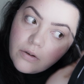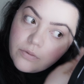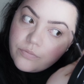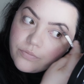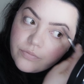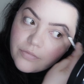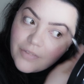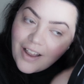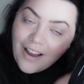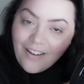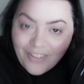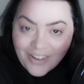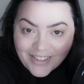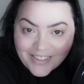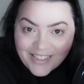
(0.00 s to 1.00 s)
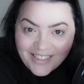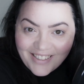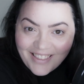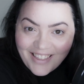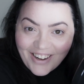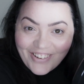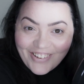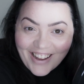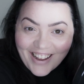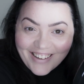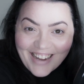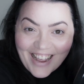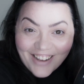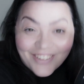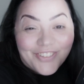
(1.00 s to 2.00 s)
Obviously they're not
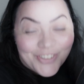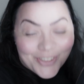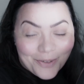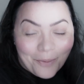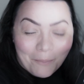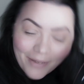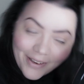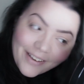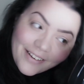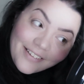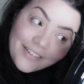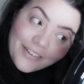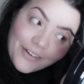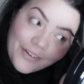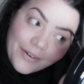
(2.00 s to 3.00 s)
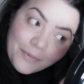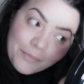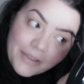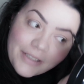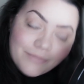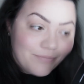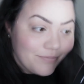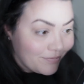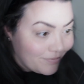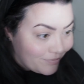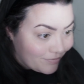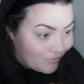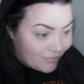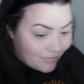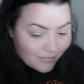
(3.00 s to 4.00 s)
natural, but you know what I mean.
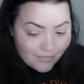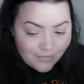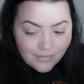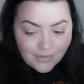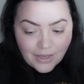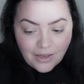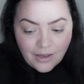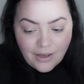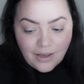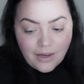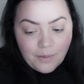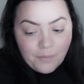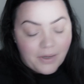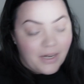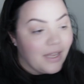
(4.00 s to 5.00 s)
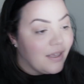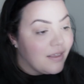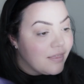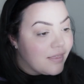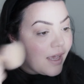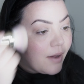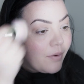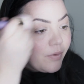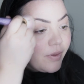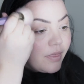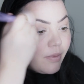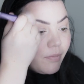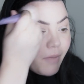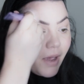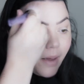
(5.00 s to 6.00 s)
And I'm going to hit that with
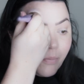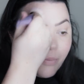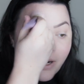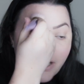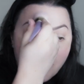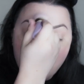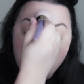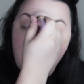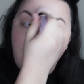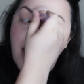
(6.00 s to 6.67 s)
my brush that